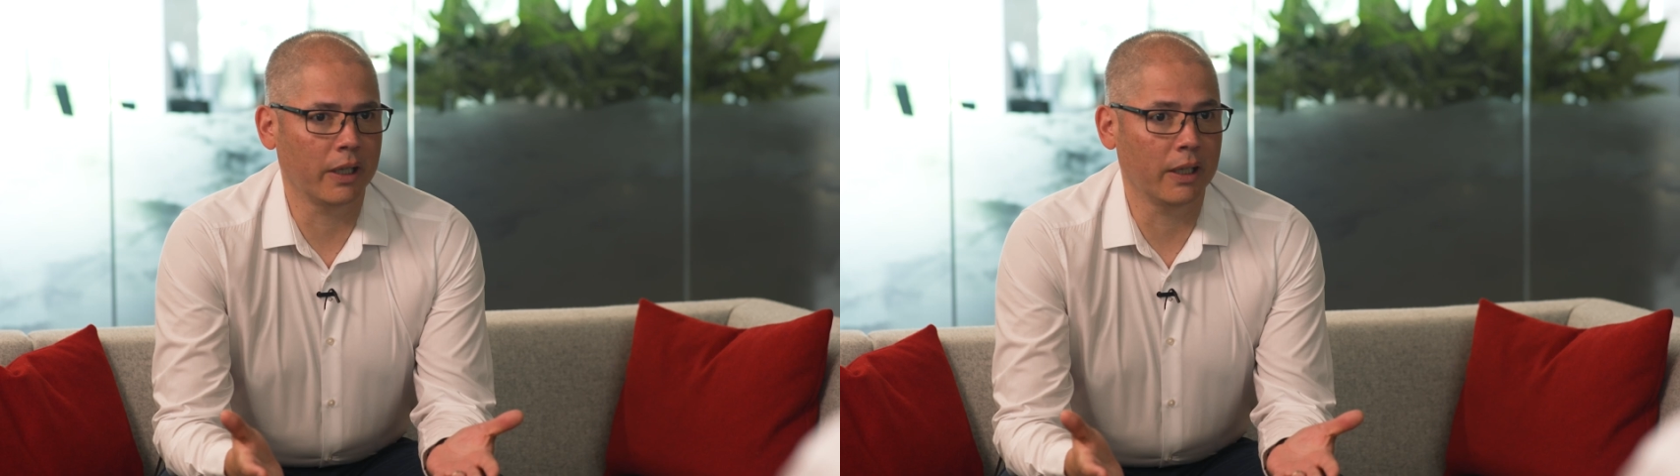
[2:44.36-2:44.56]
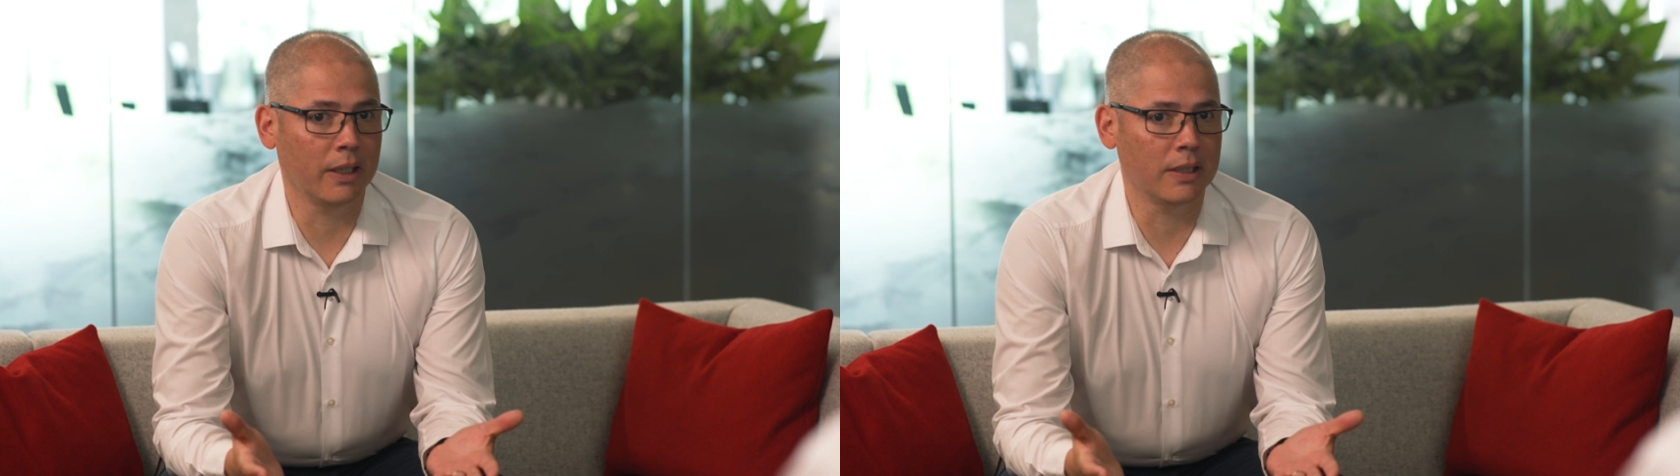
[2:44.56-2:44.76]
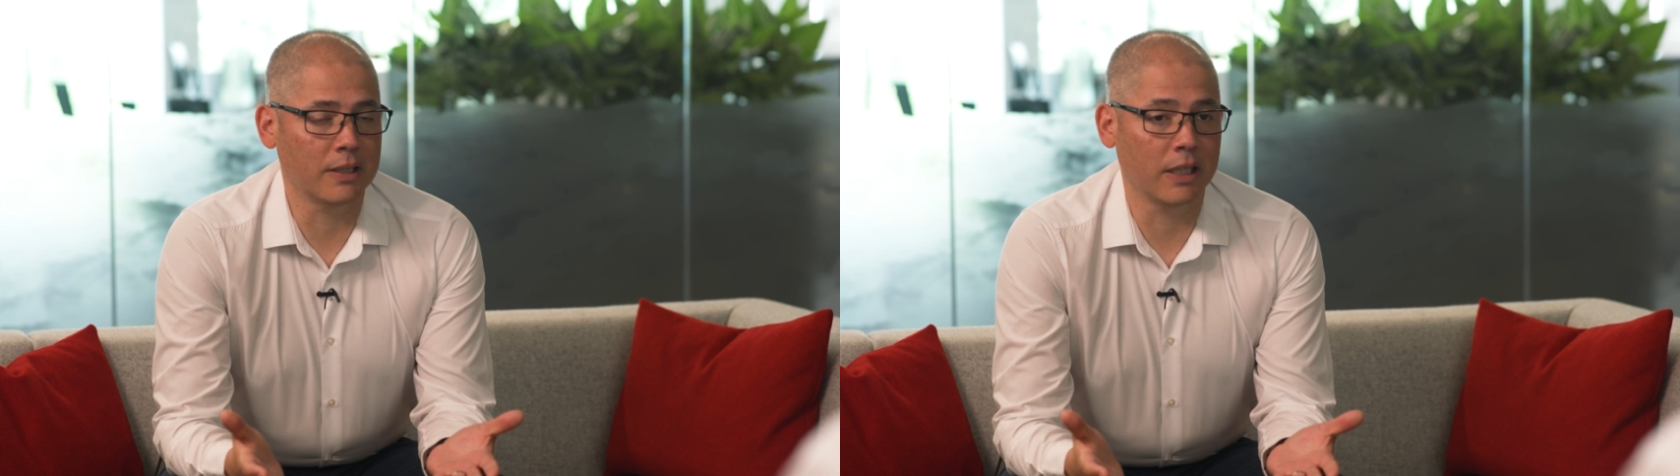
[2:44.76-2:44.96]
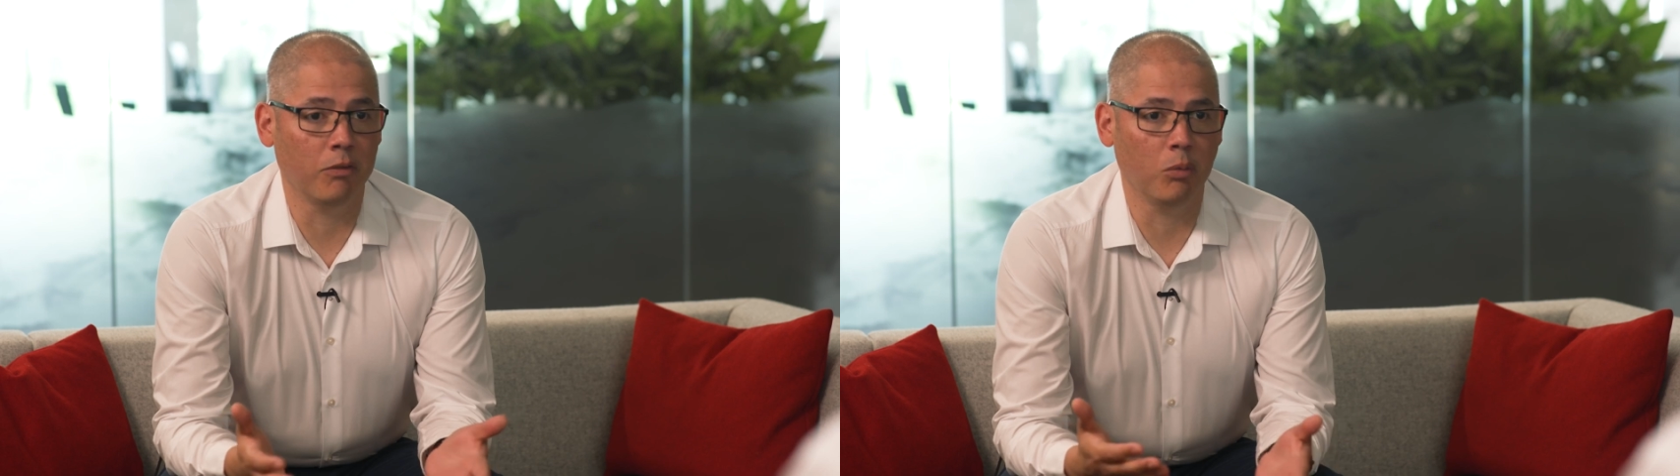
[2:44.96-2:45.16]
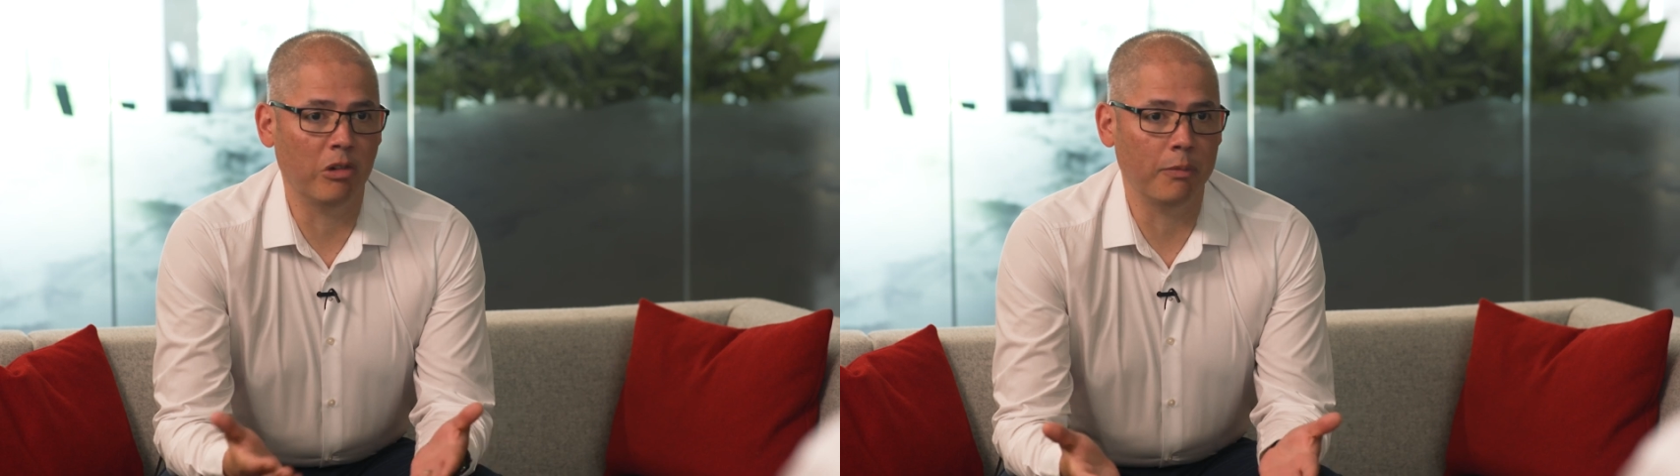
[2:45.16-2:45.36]
is even
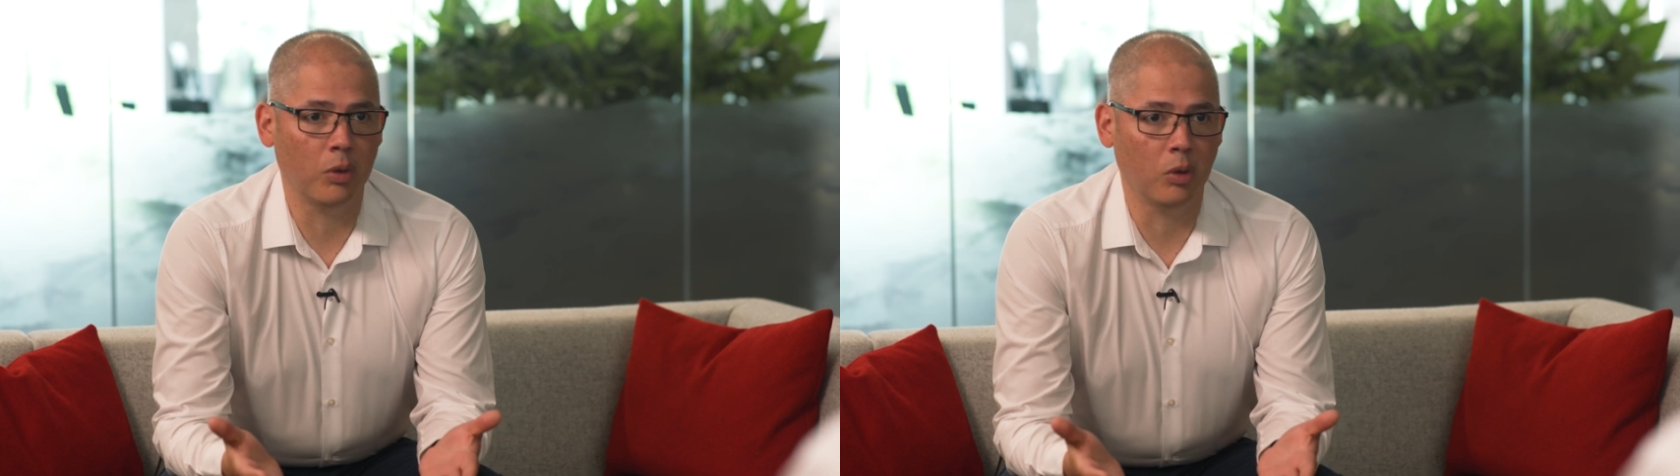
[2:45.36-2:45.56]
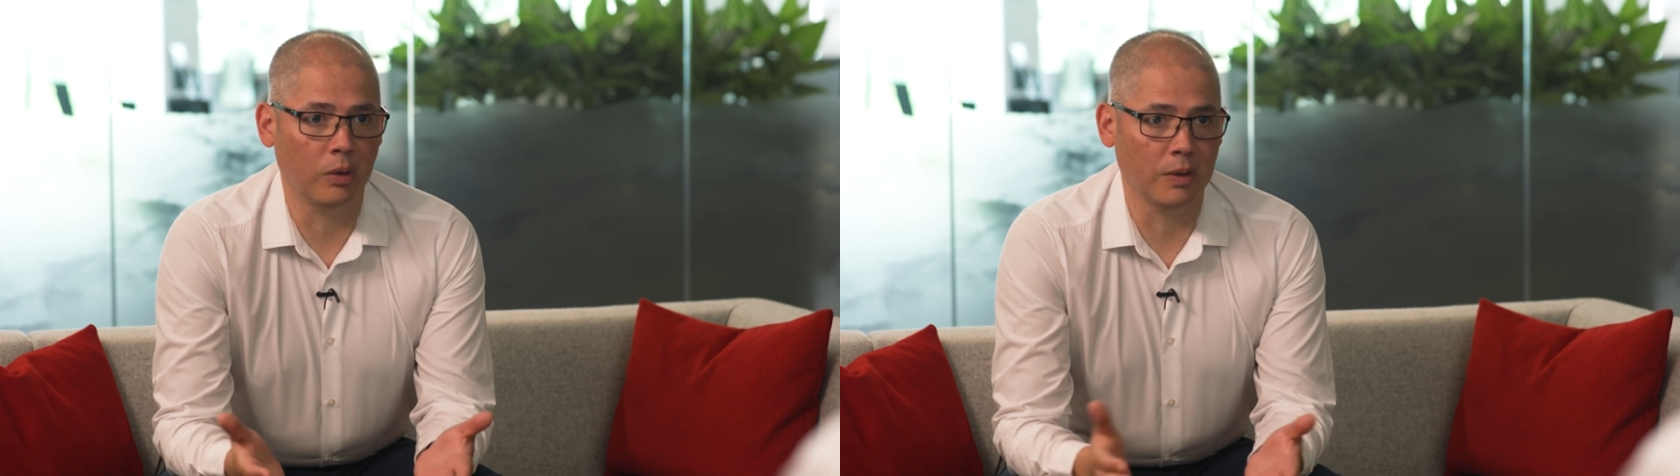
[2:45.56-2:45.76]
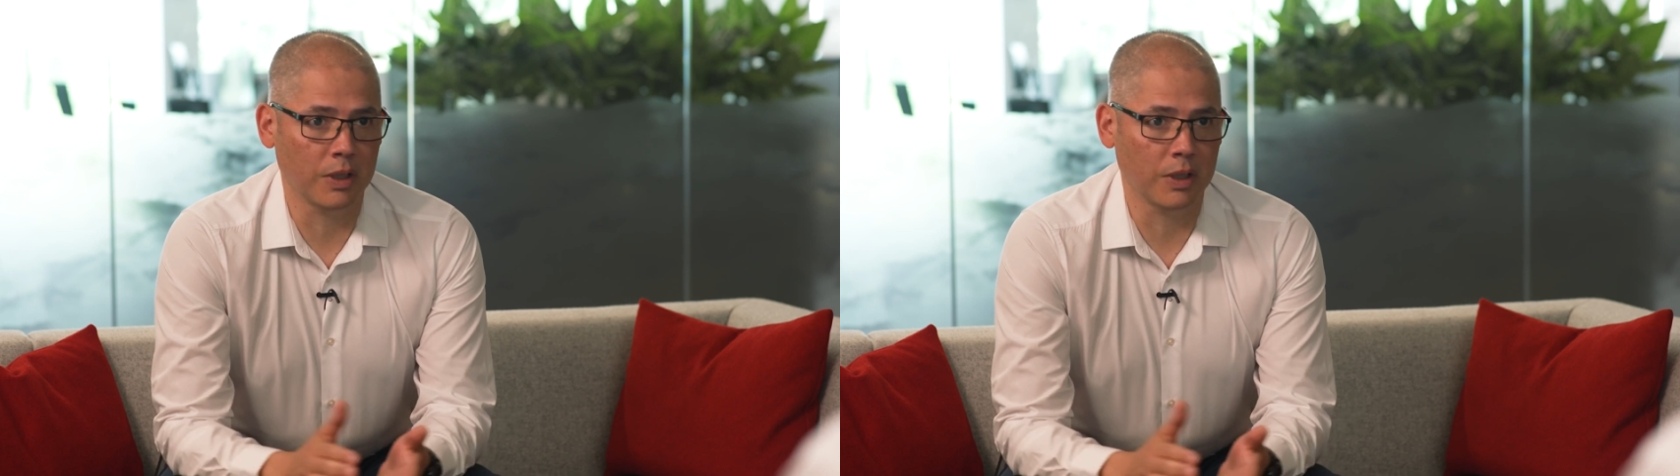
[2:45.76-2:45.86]
more important,